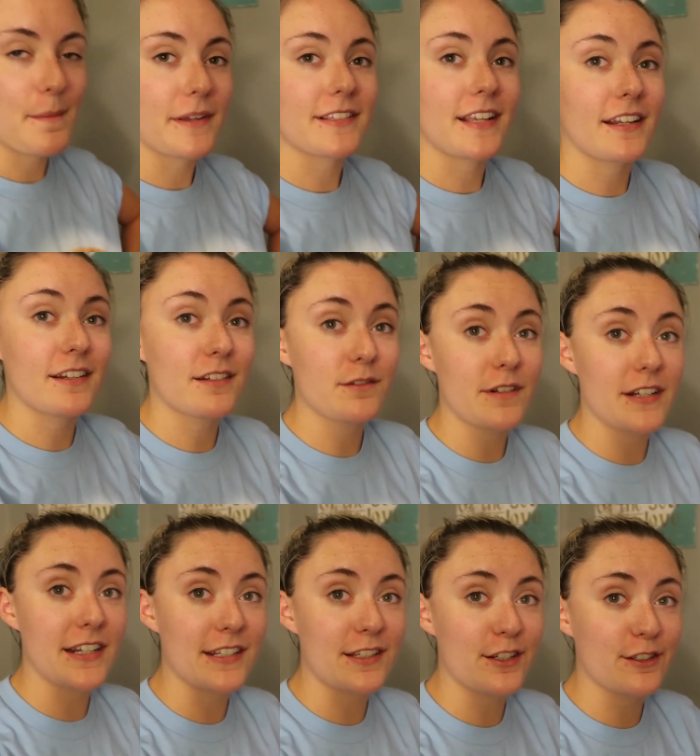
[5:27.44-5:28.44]
I'm excited to
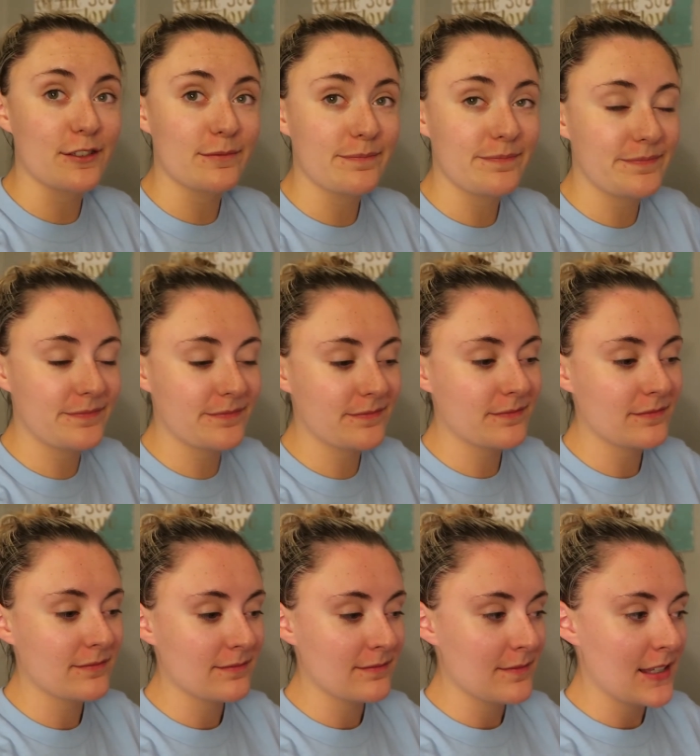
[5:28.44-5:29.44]
read it too.
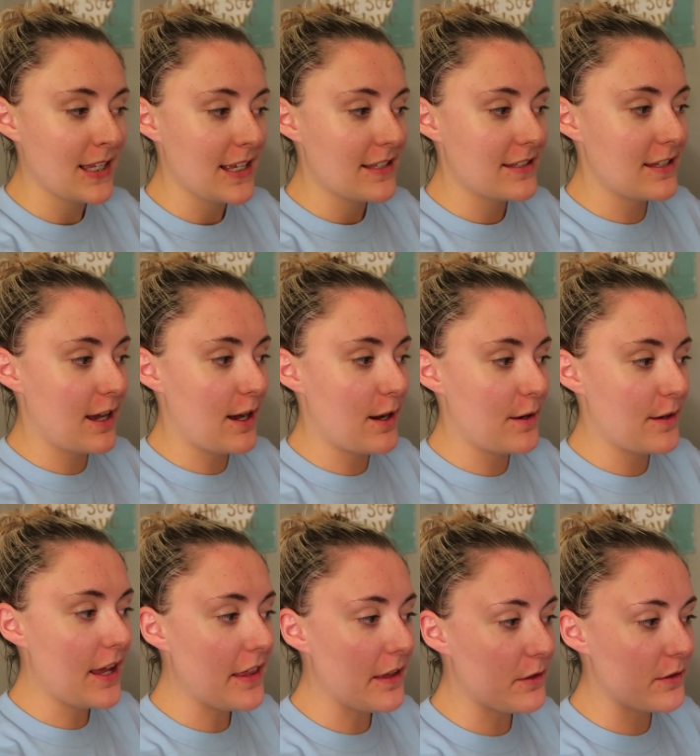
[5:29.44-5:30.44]
So
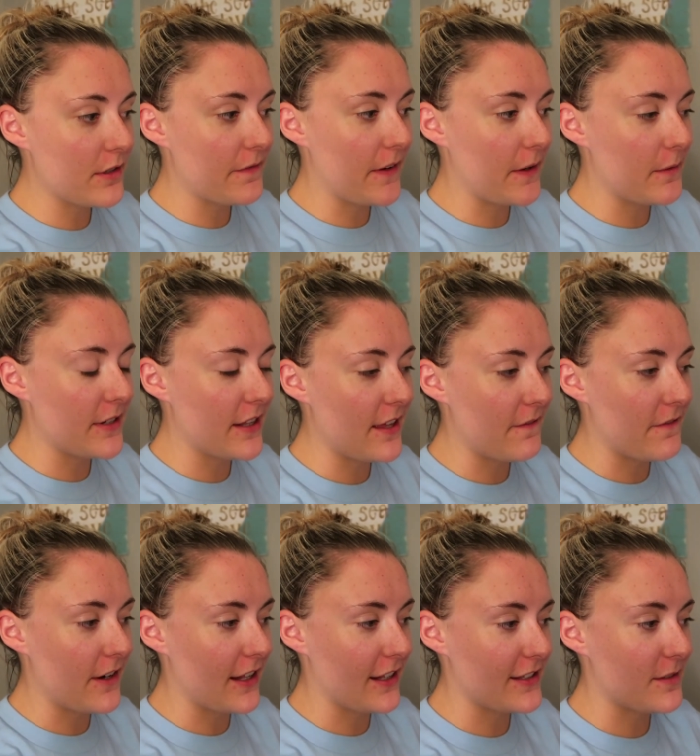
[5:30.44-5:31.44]
yeah, that was really fun. We did that
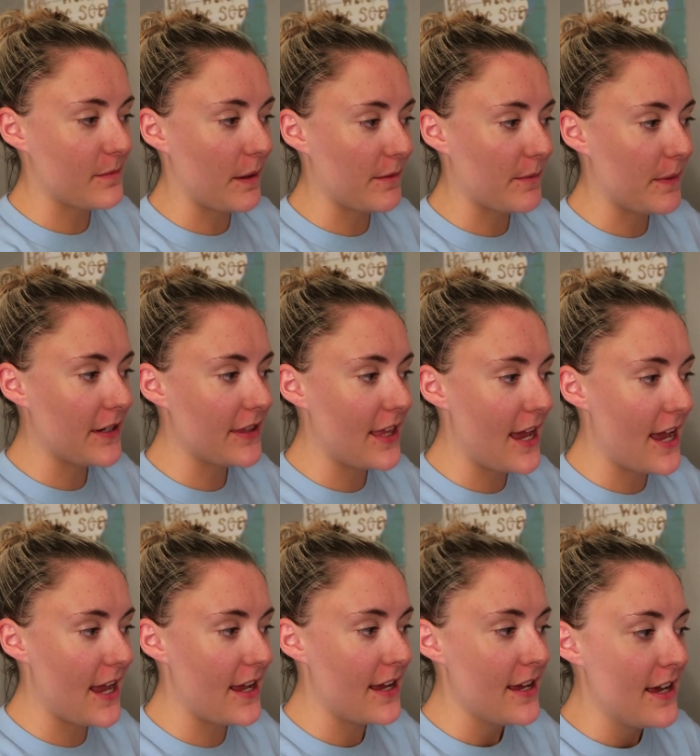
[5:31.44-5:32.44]
for Alex's mom's
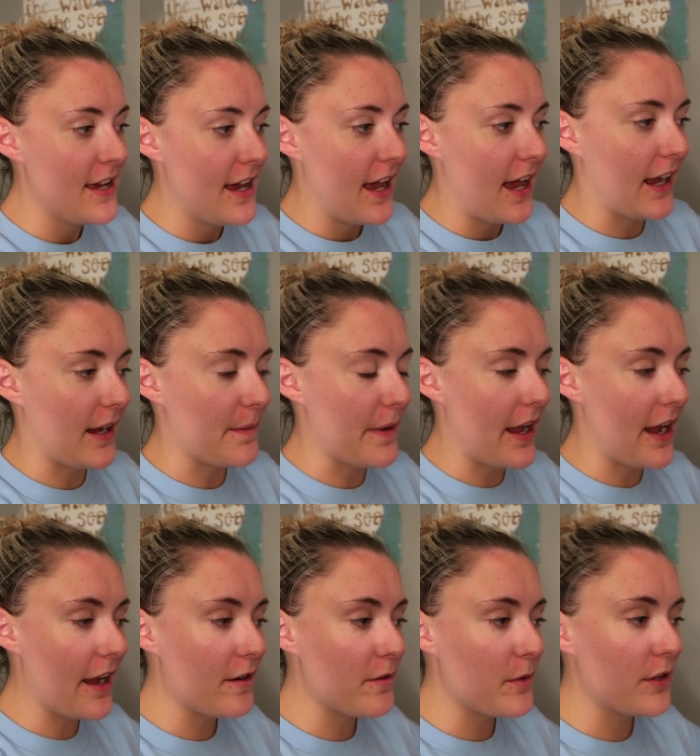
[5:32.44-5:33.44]
birthday. I got my
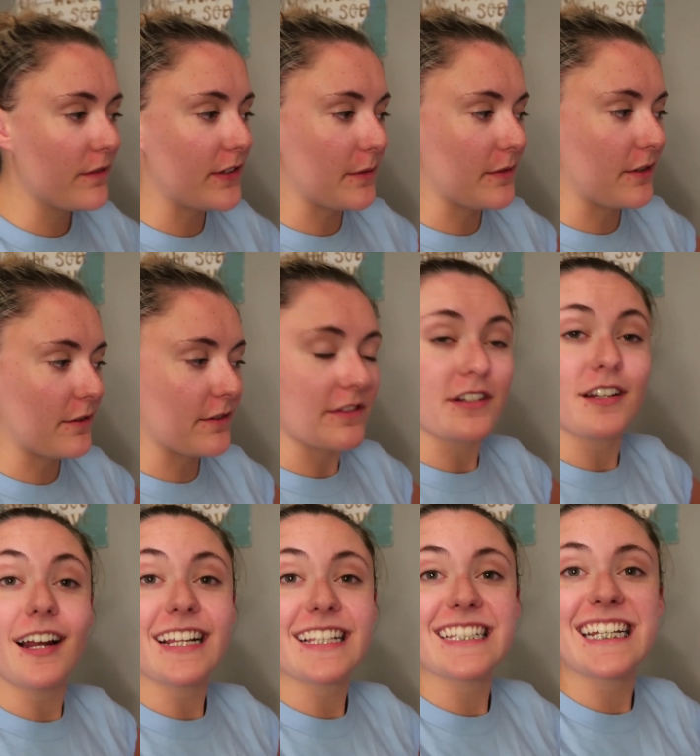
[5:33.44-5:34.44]
eye removed. I went to the
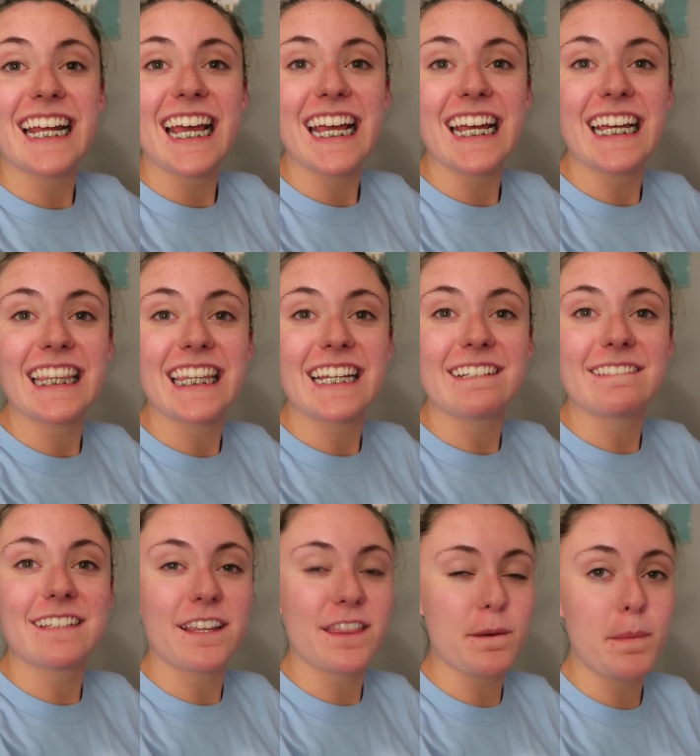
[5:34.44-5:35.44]
orthodontist today and they've
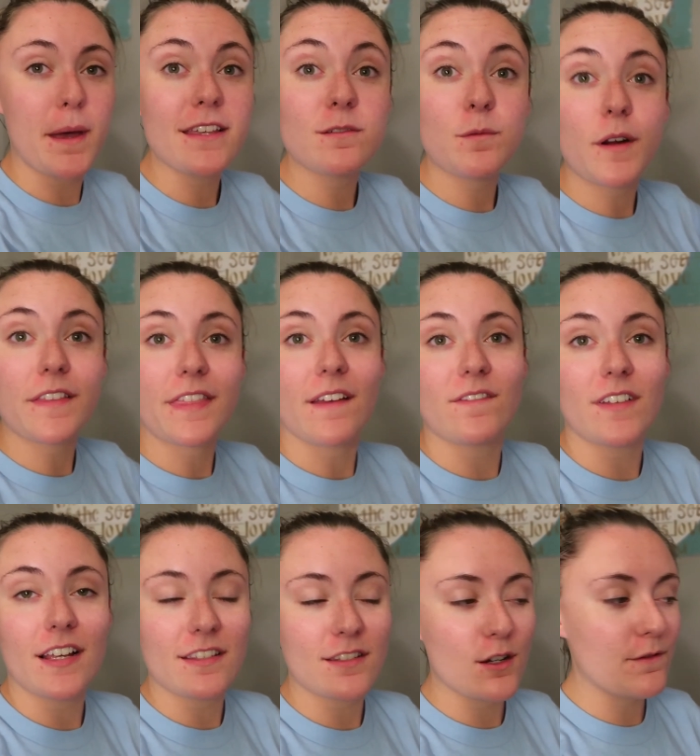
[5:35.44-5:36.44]
done the best work they've
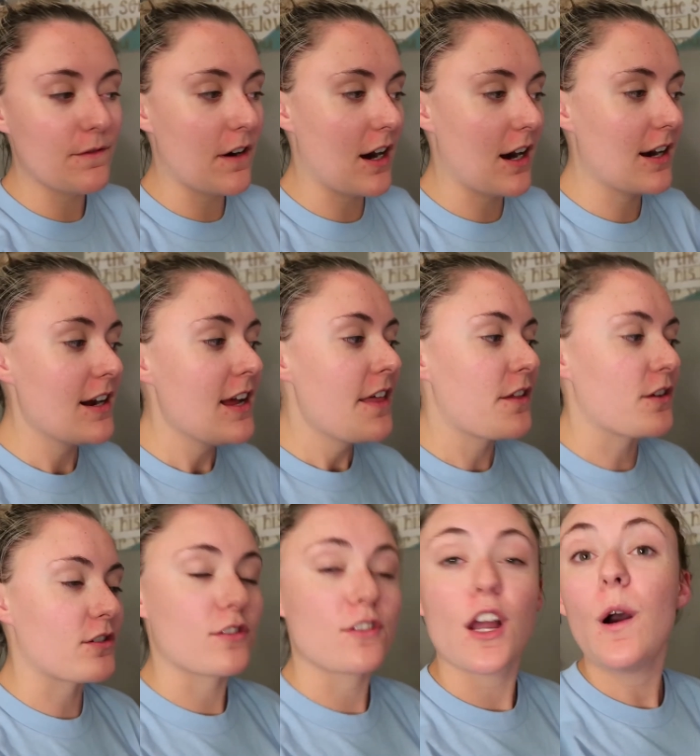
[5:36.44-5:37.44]
done so far.
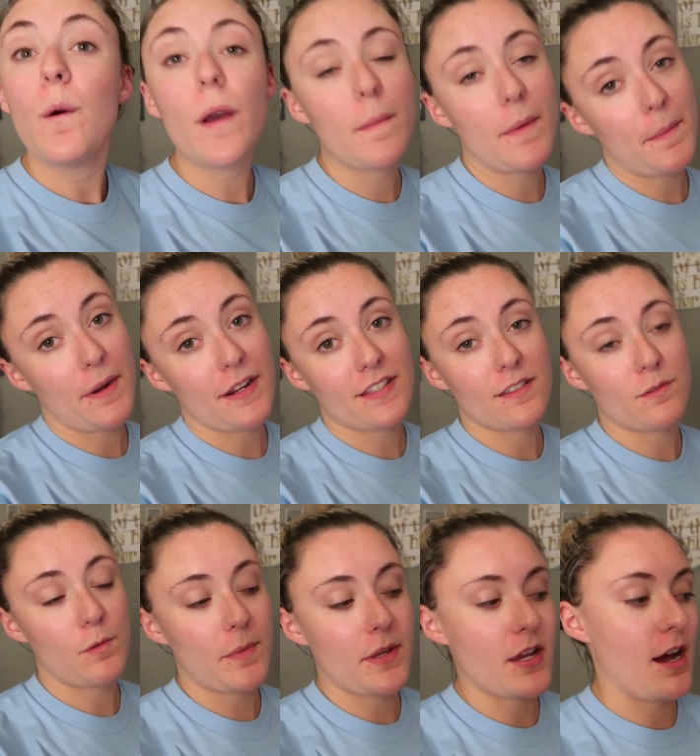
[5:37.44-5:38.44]
There's no way my braces
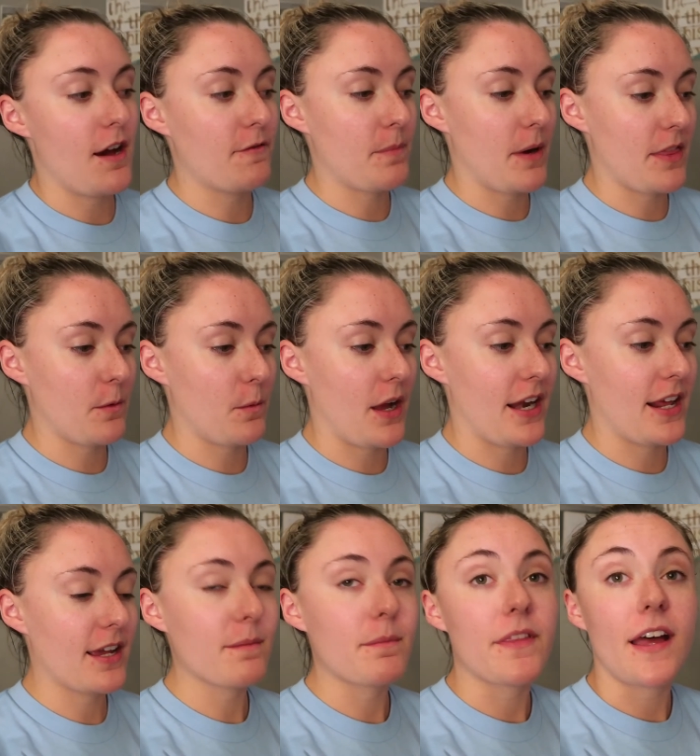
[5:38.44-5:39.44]
will be off by the
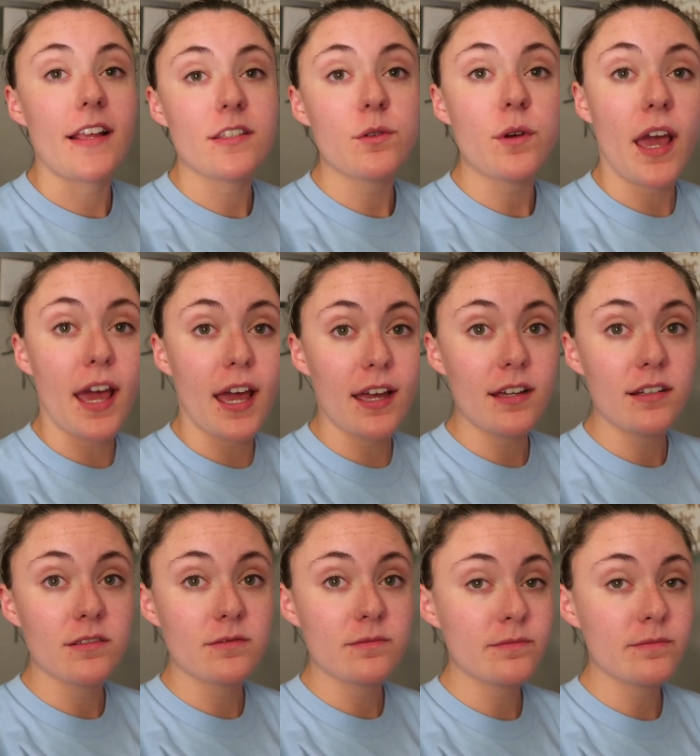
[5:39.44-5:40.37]
wedding, but that's okay.